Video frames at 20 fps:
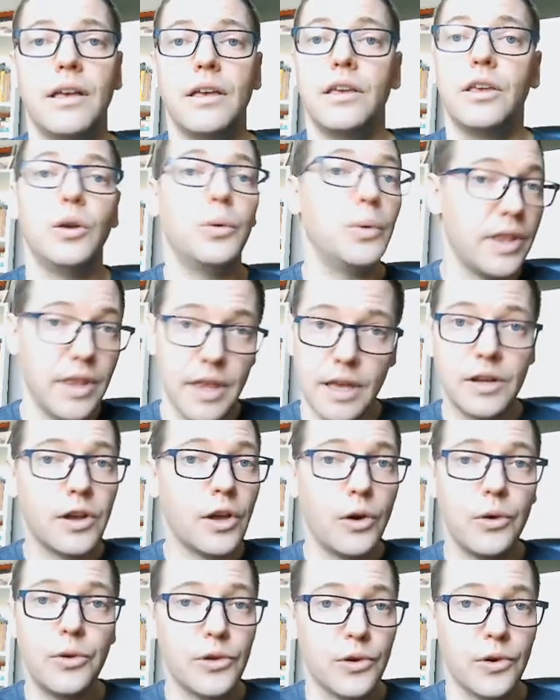You would then
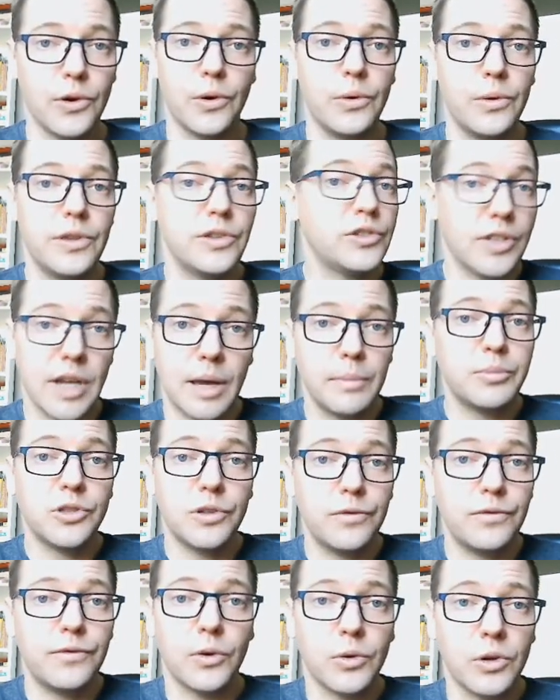go through the steps
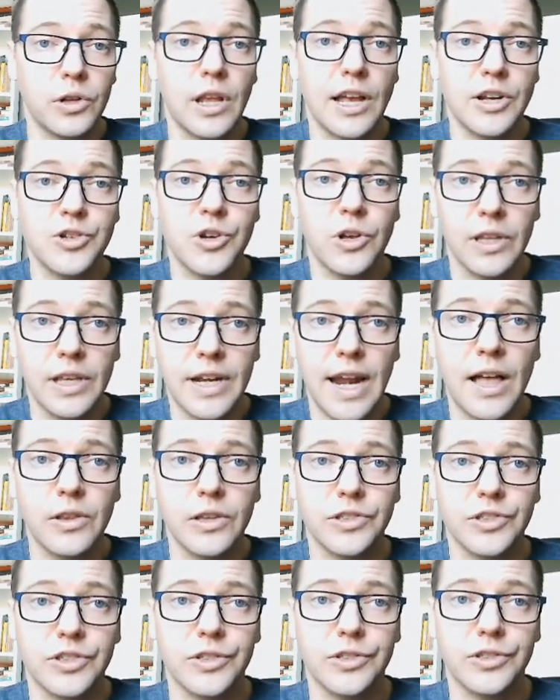of phonological
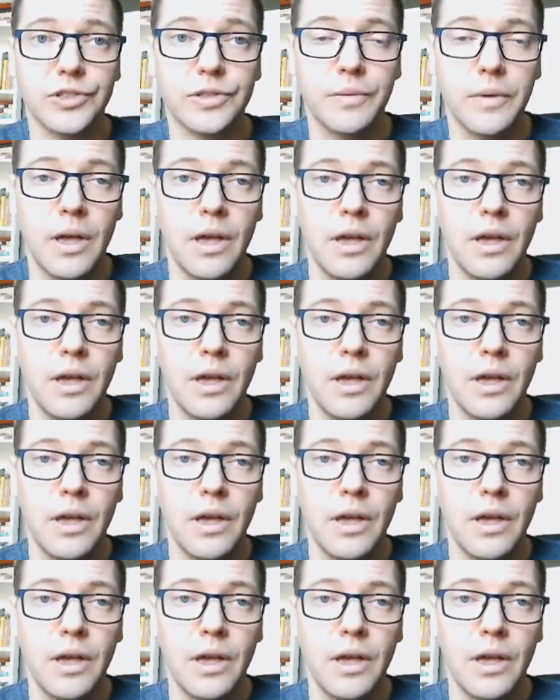analysis.